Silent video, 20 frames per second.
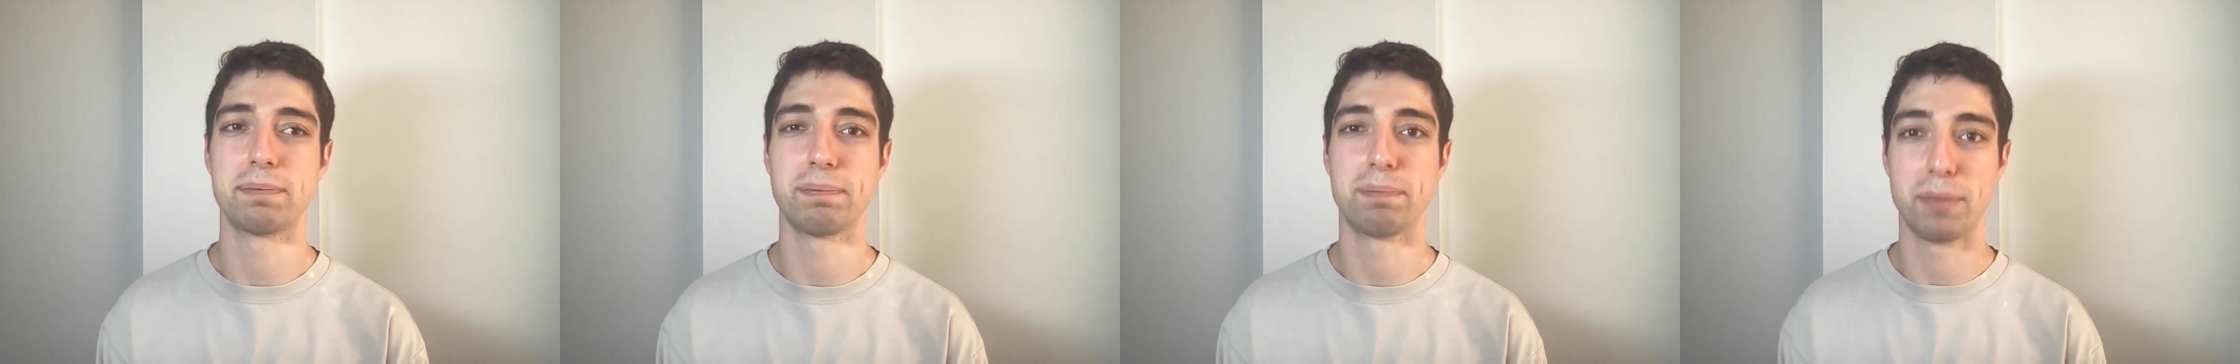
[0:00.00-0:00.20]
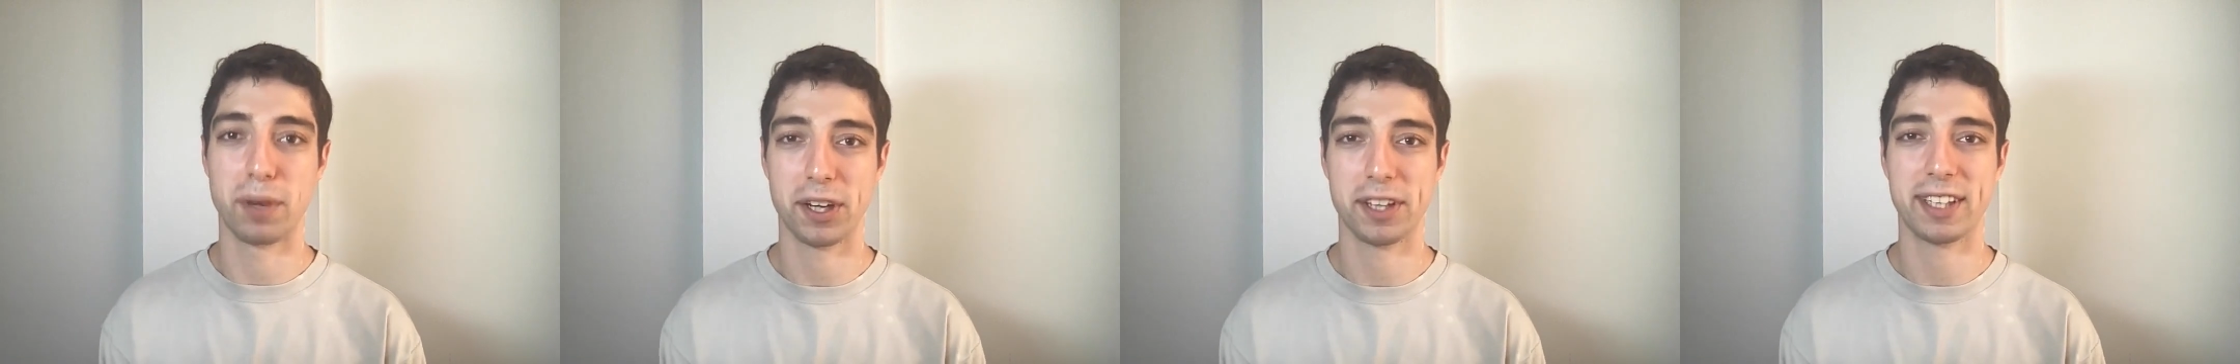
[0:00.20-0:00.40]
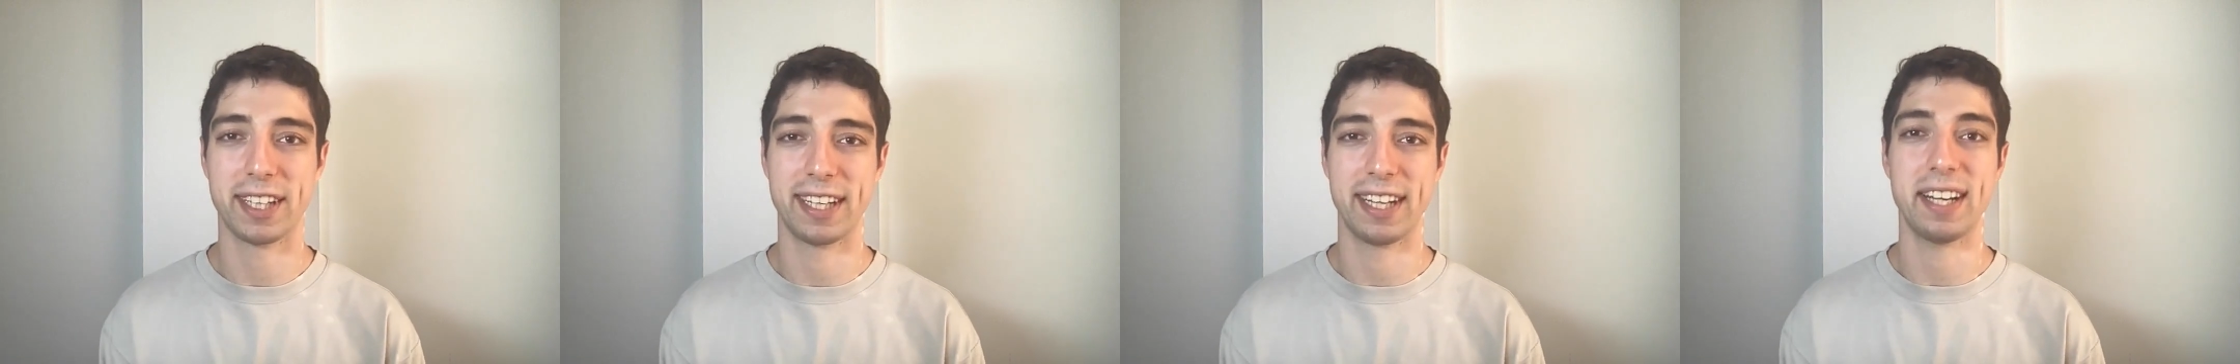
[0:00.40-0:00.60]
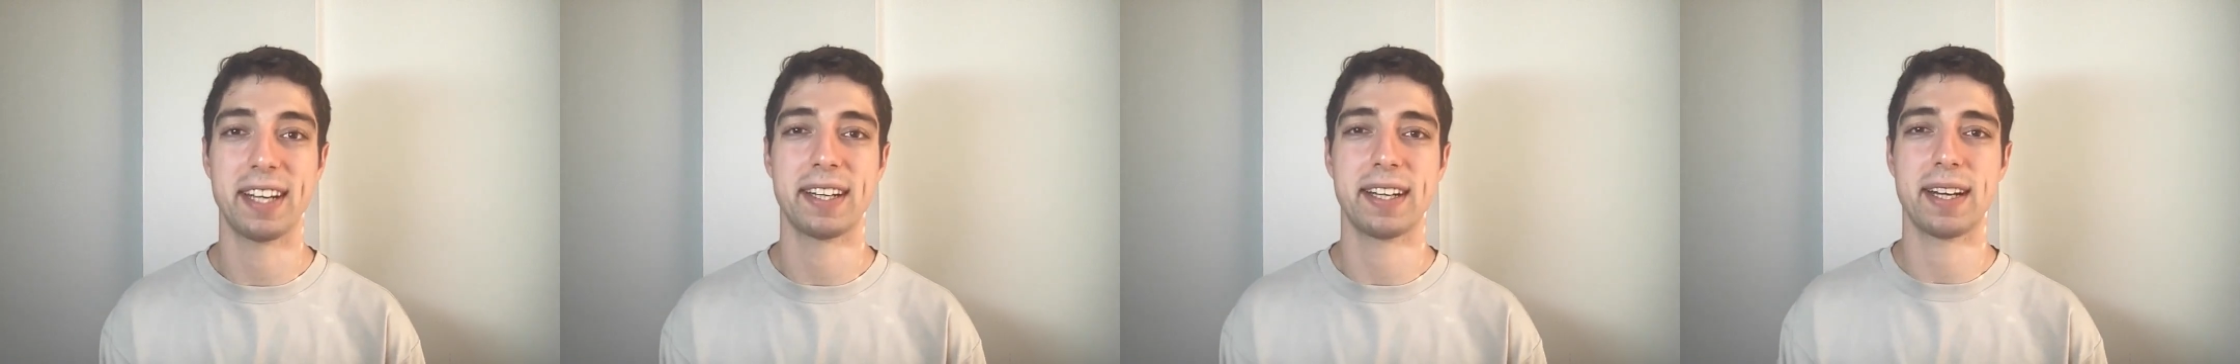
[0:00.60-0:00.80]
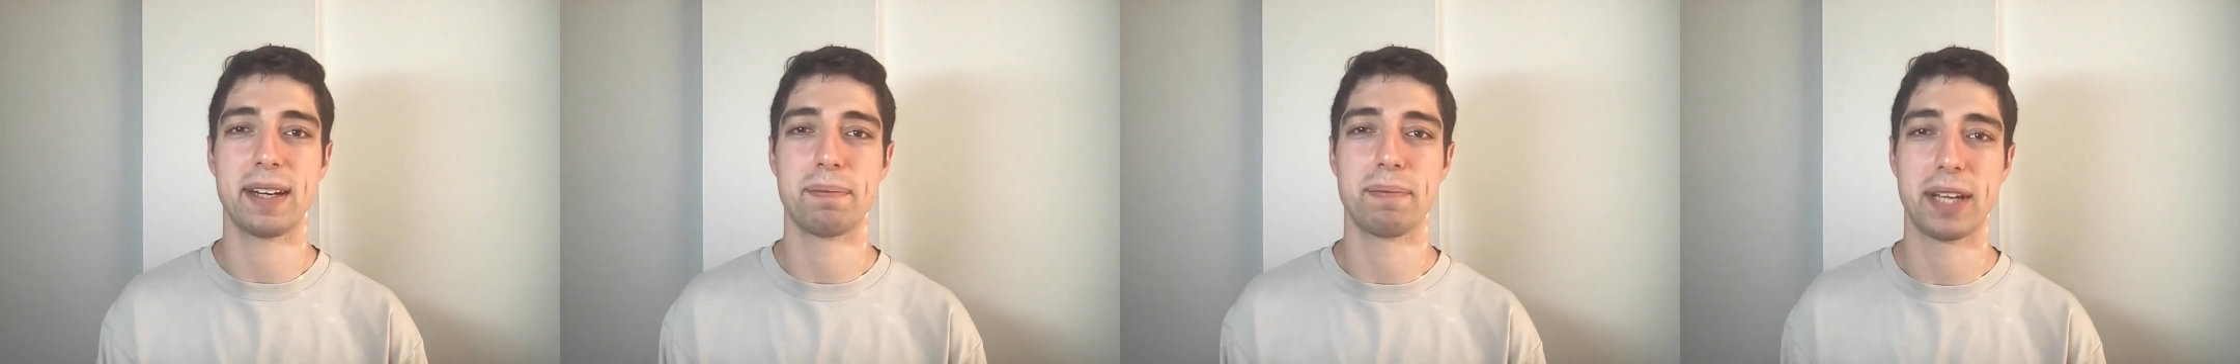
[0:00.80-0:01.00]
market it
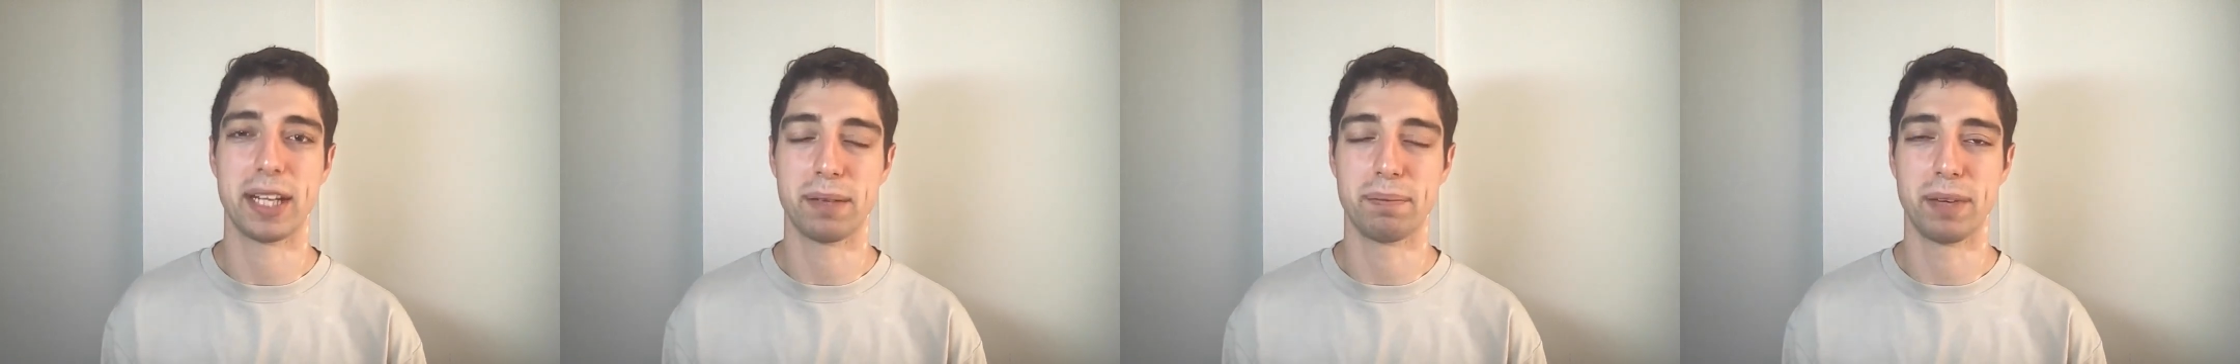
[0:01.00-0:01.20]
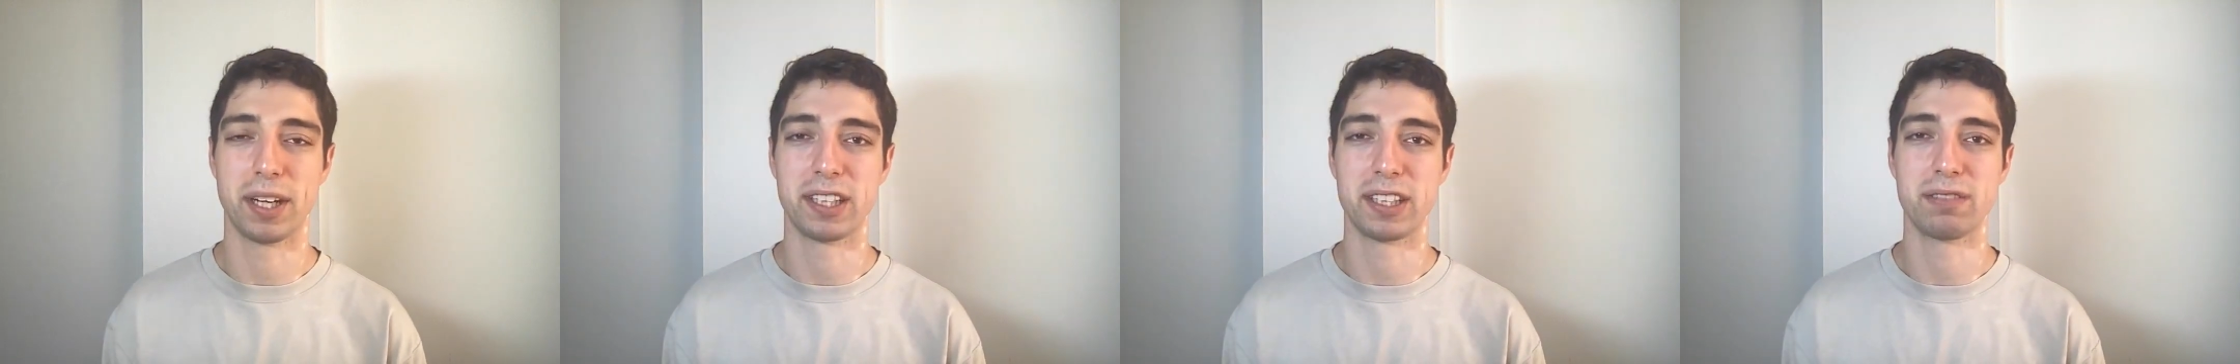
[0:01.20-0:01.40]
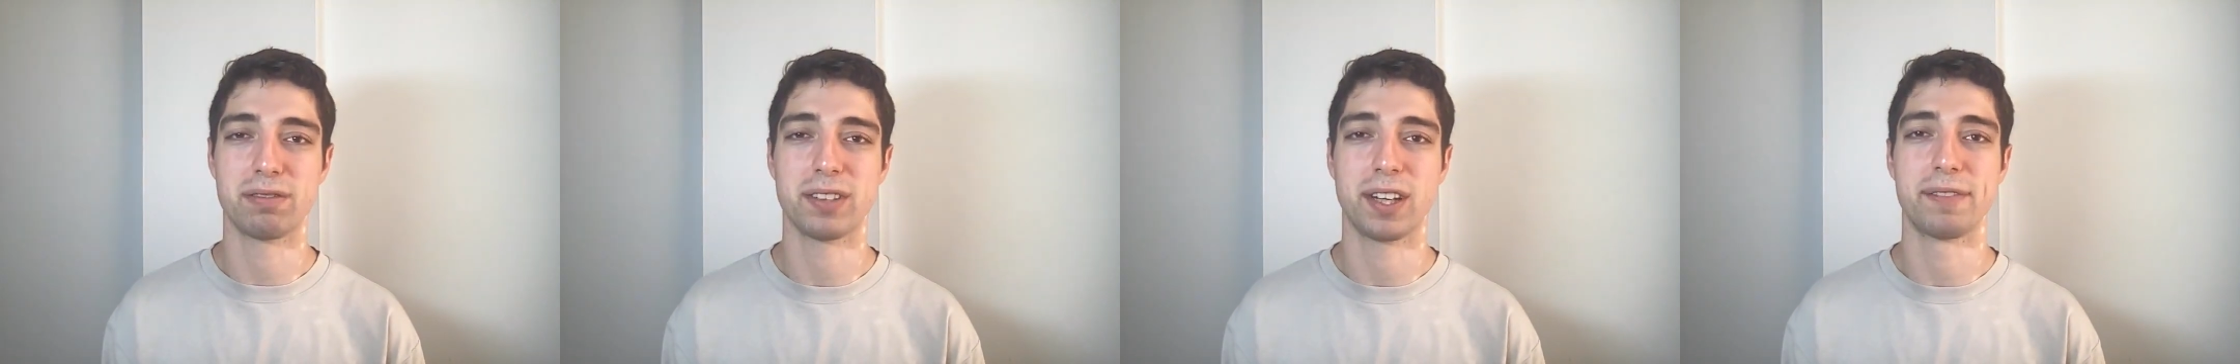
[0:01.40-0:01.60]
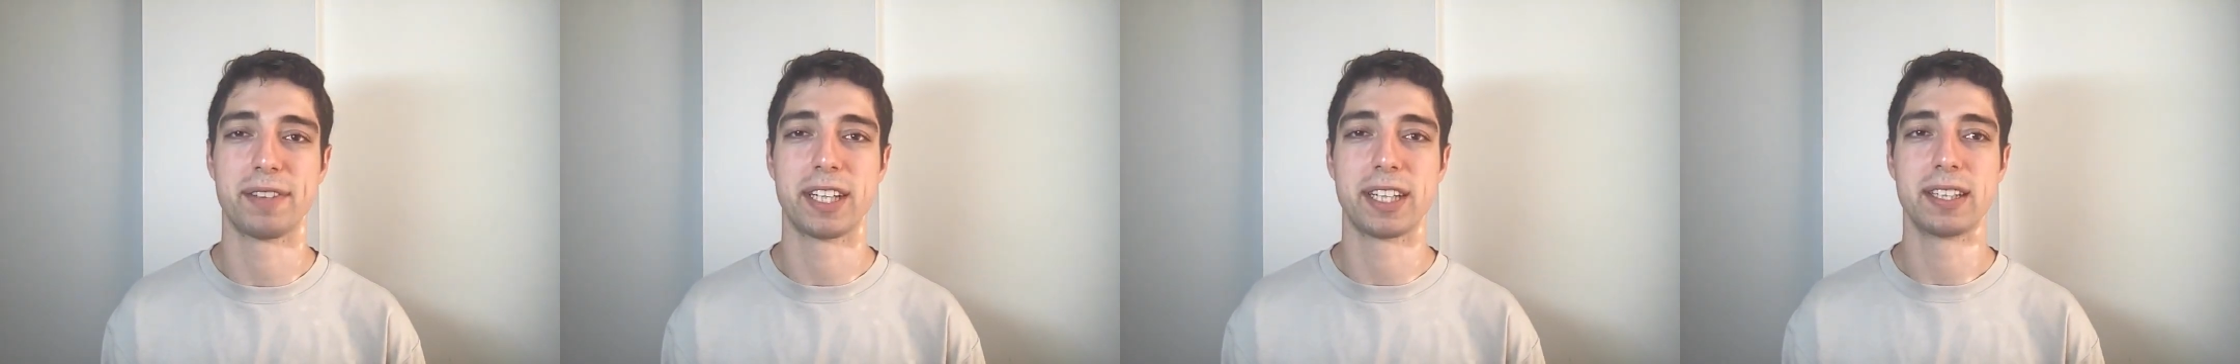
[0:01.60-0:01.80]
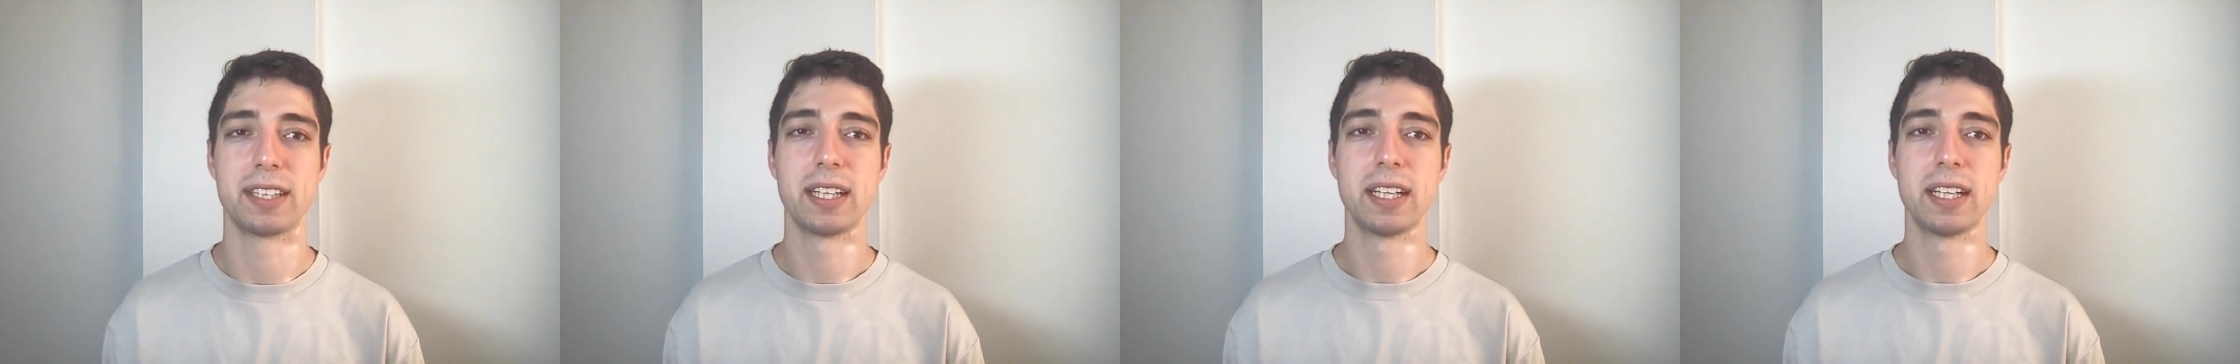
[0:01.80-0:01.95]
and make money from it.